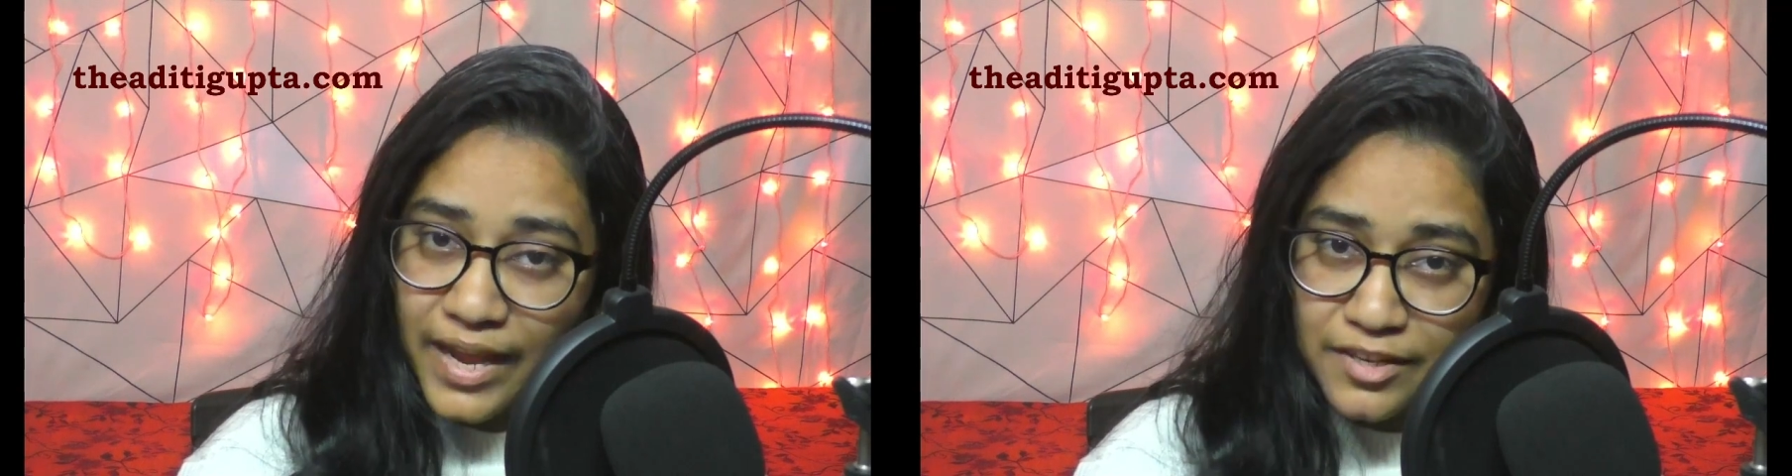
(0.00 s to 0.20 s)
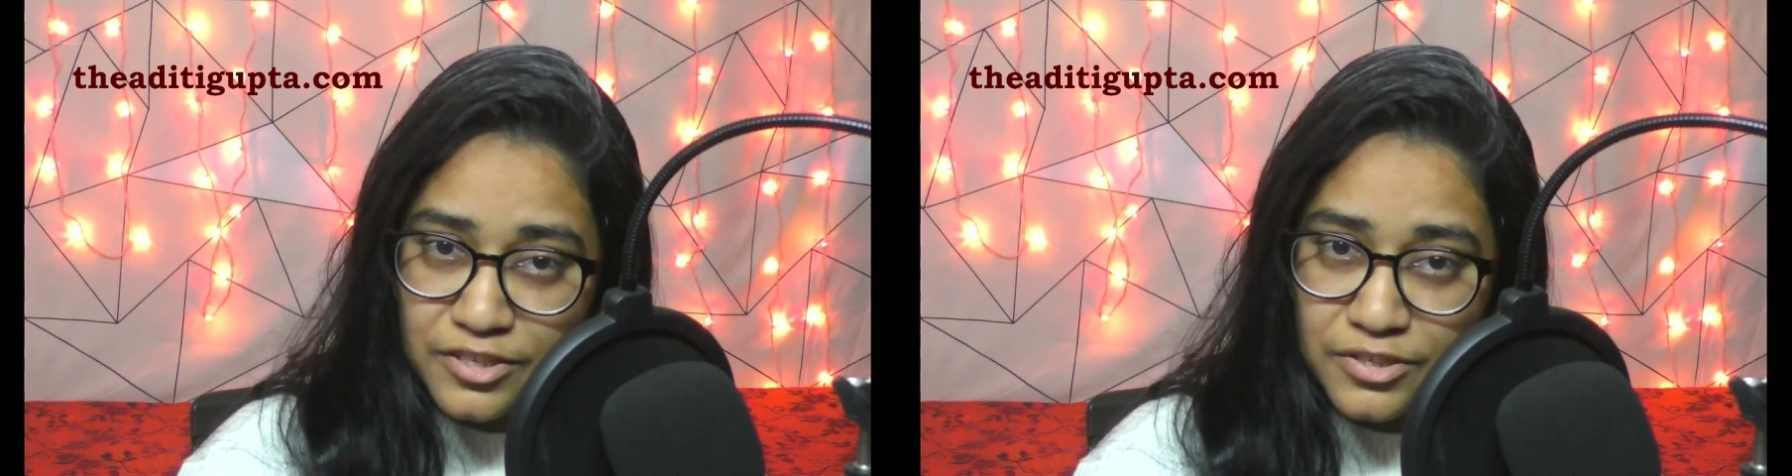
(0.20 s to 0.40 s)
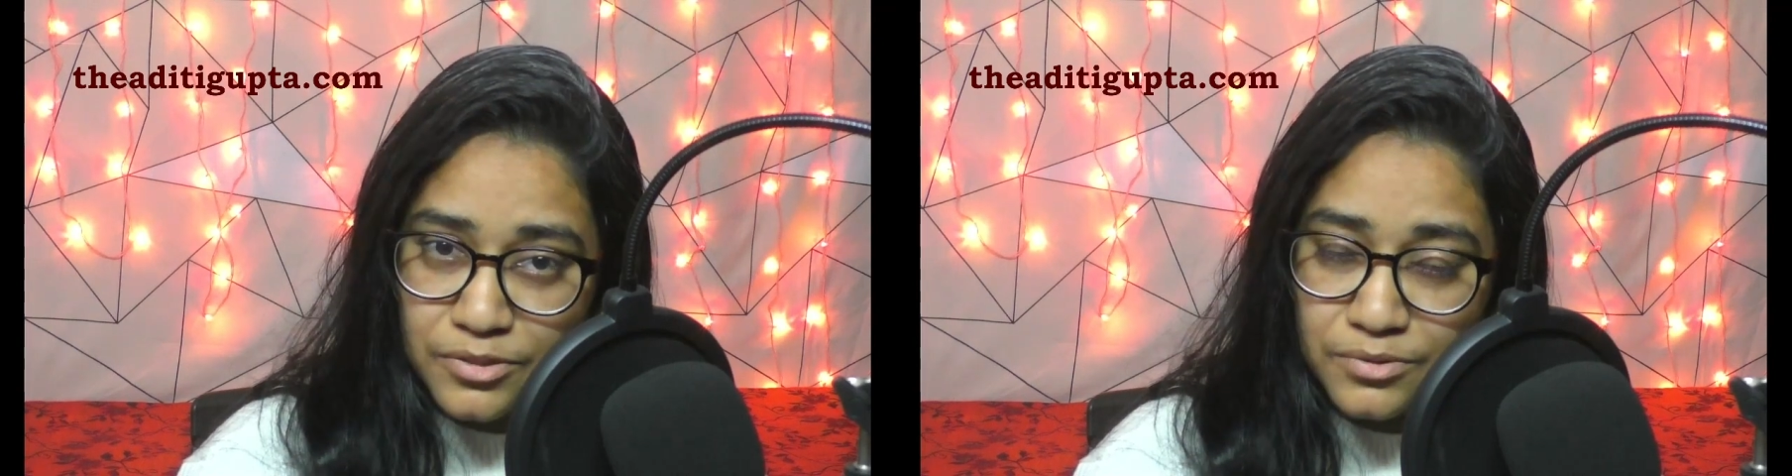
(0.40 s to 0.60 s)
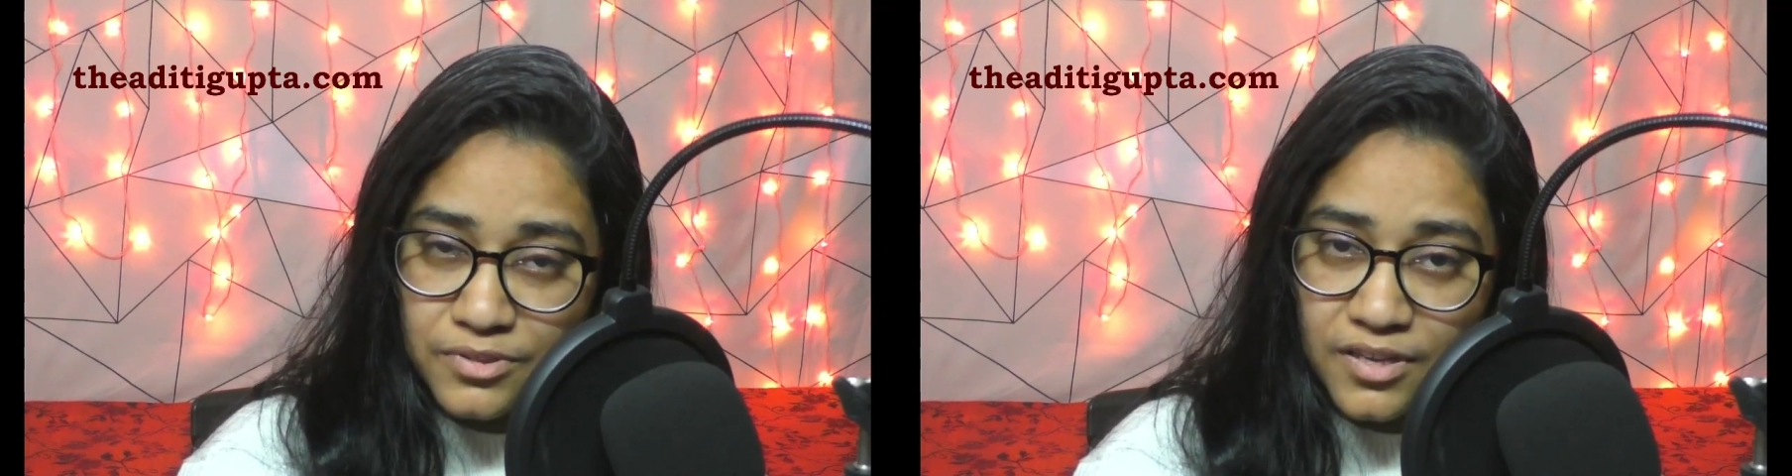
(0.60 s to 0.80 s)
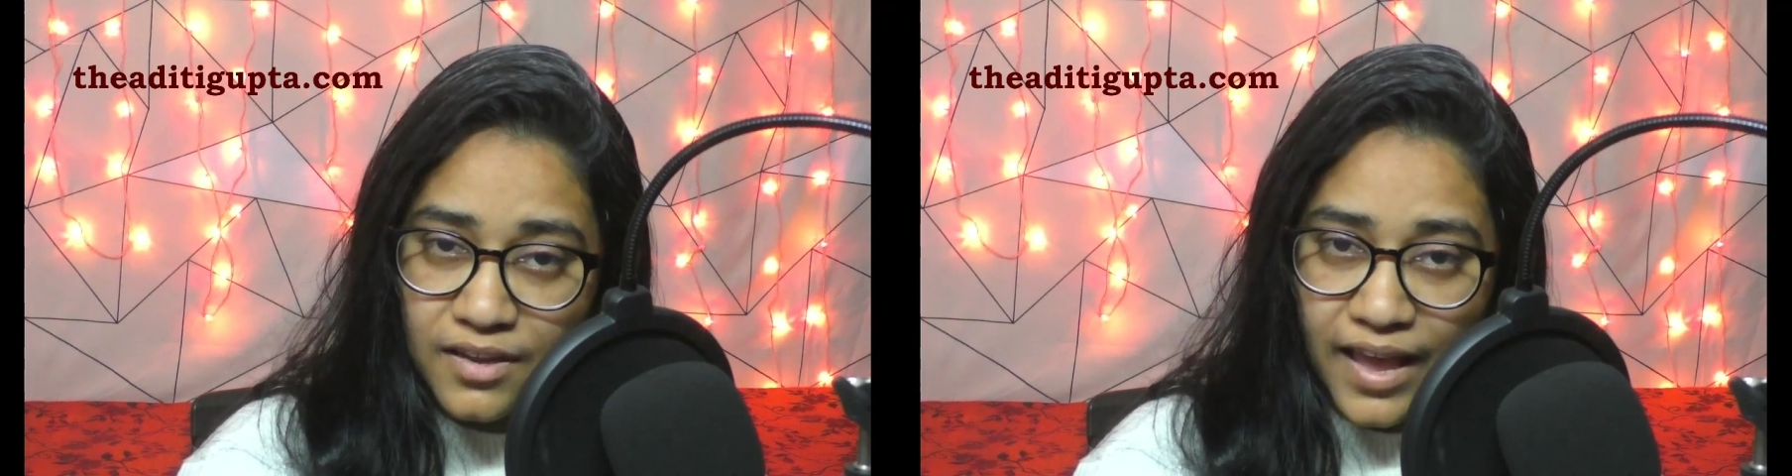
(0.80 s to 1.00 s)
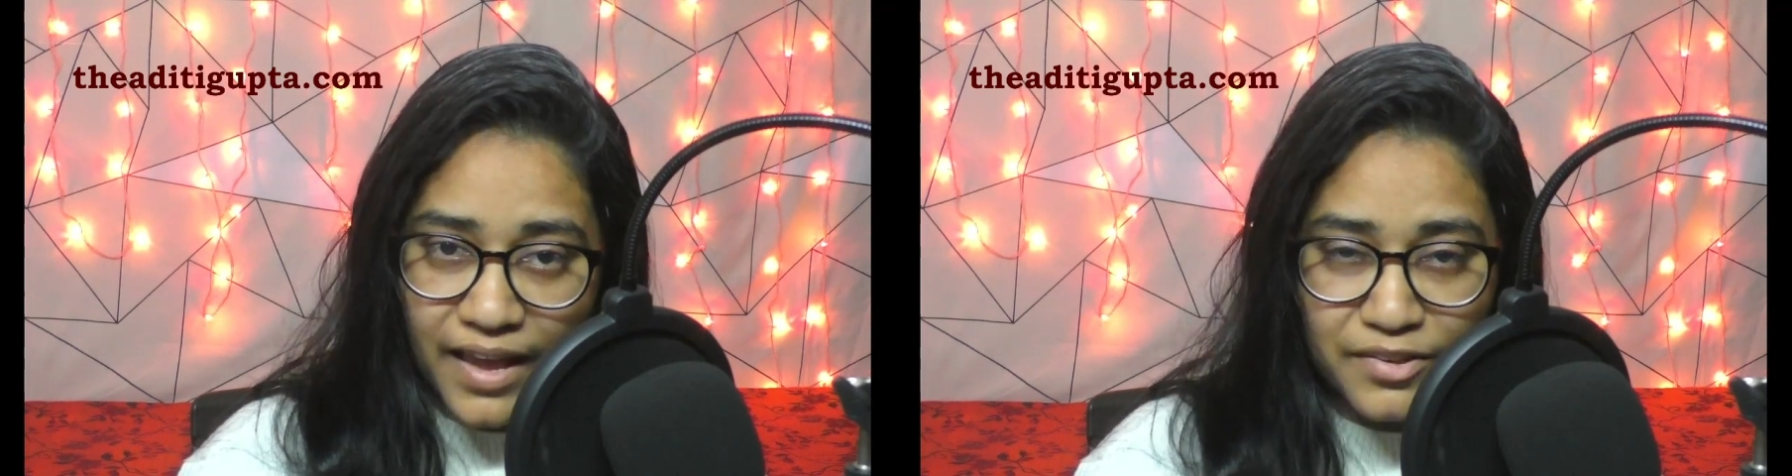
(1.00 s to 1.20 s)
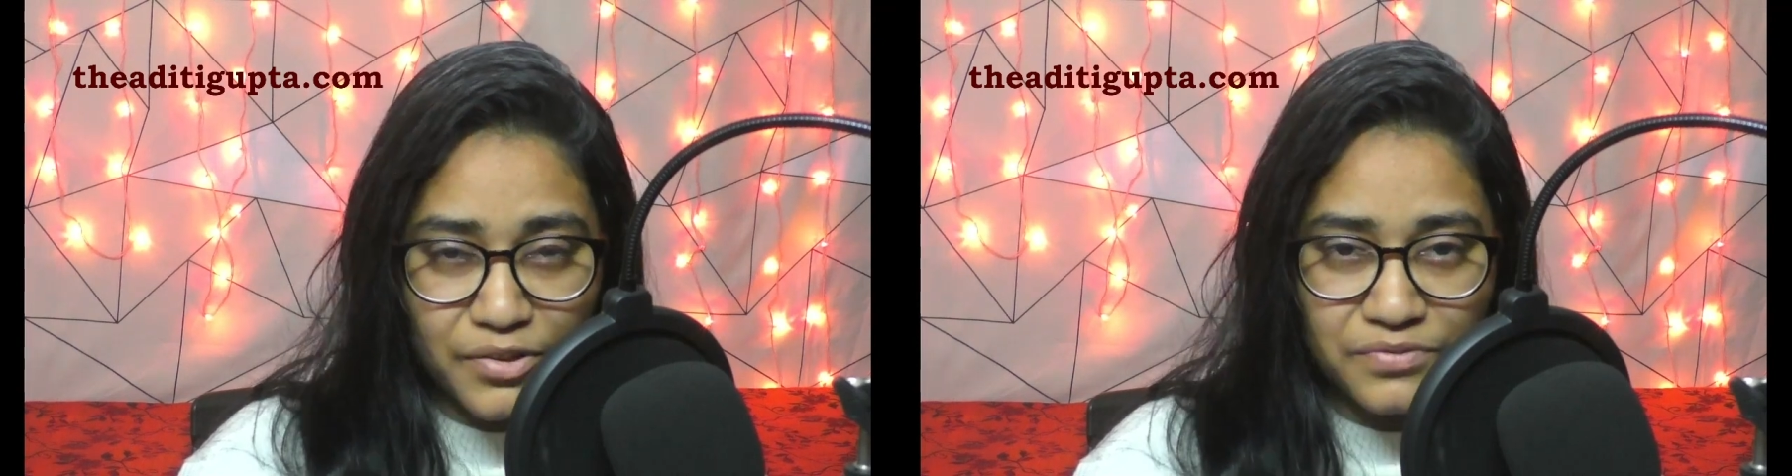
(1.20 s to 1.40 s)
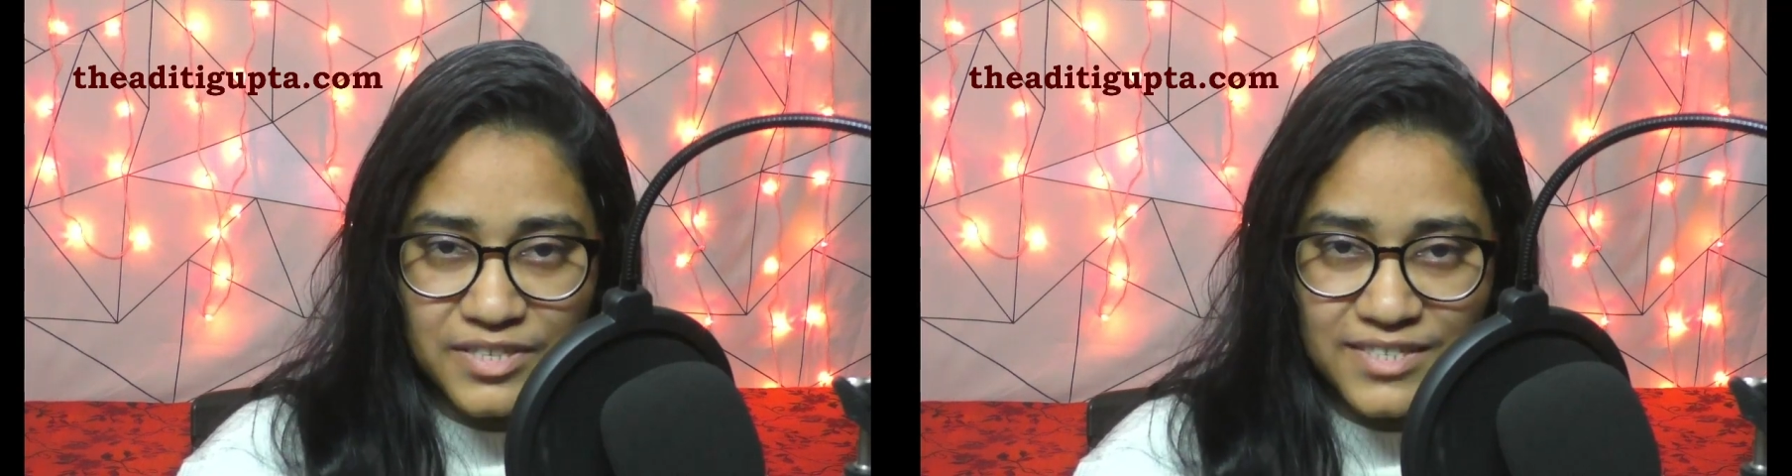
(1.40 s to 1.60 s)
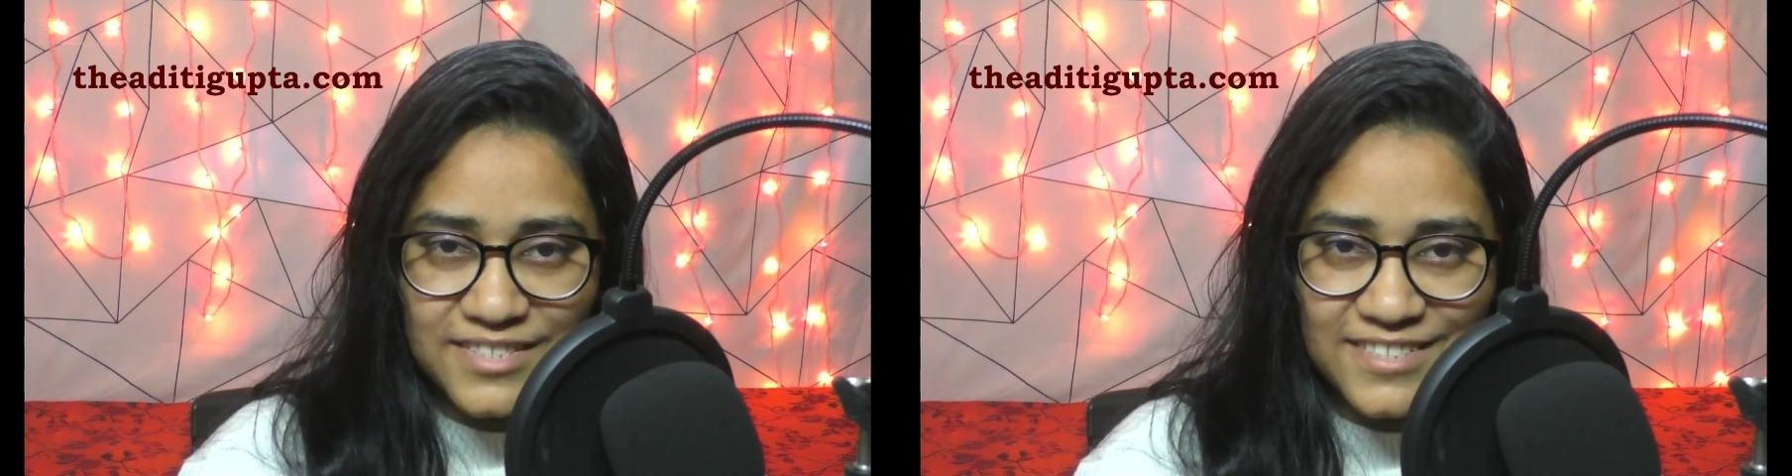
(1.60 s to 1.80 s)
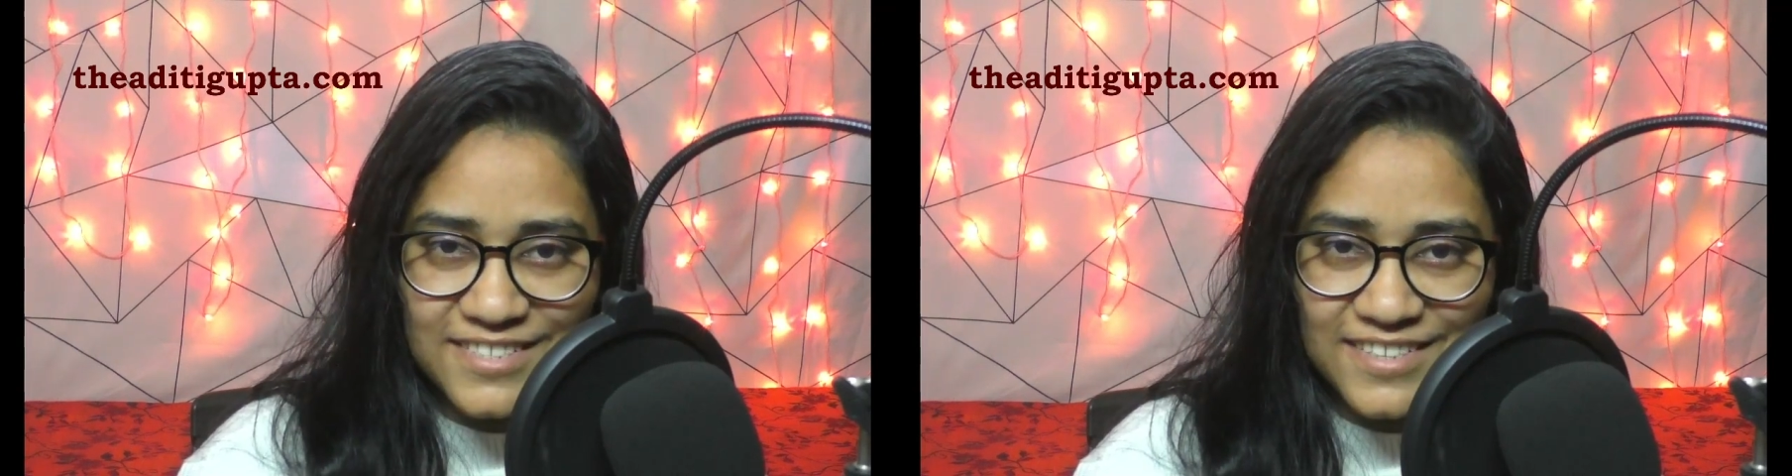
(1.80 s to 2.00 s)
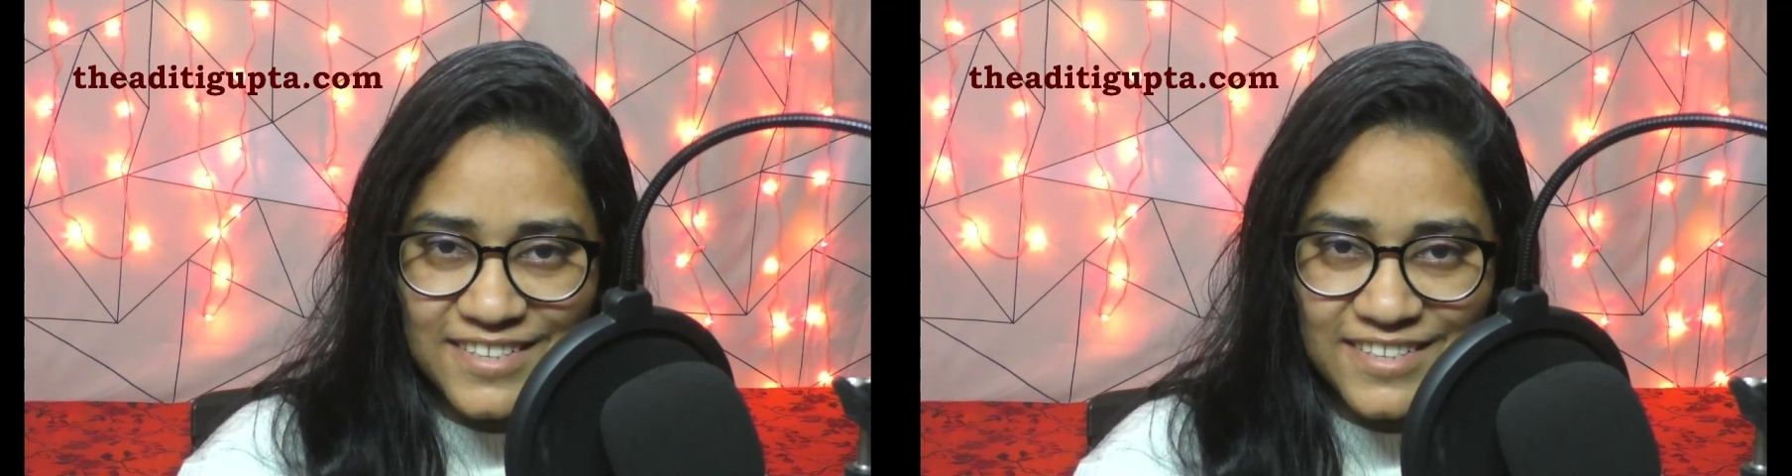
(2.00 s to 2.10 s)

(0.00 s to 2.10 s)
attitude, and your words.